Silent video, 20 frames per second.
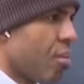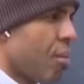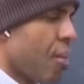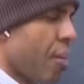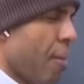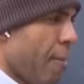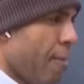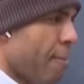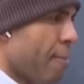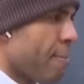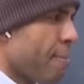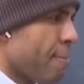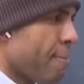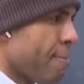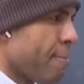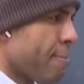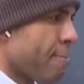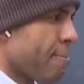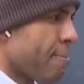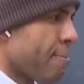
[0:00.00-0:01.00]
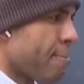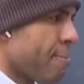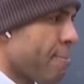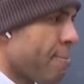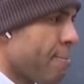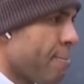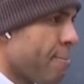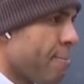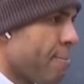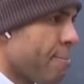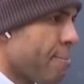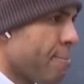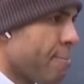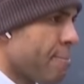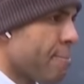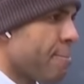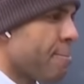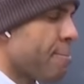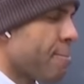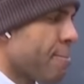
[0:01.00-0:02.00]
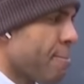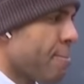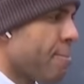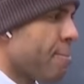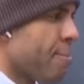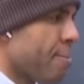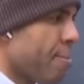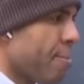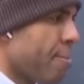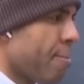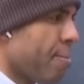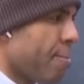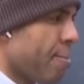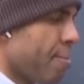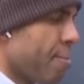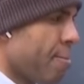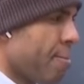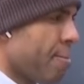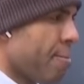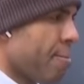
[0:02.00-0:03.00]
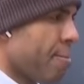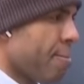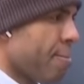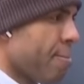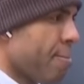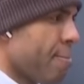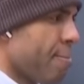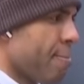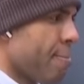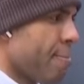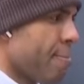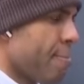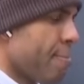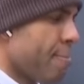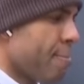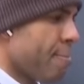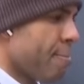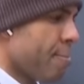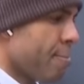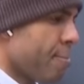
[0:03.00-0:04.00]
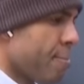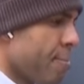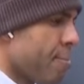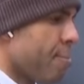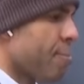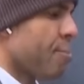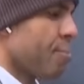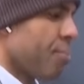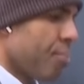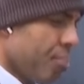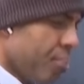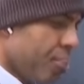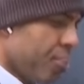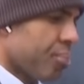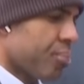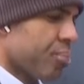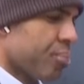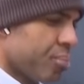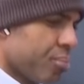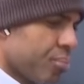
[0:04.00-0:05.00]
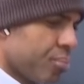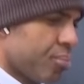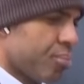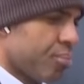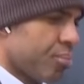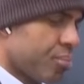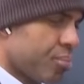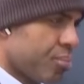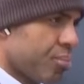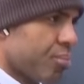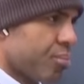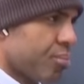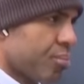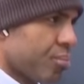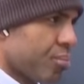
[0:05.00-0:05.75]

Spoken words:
The person shown says nothing.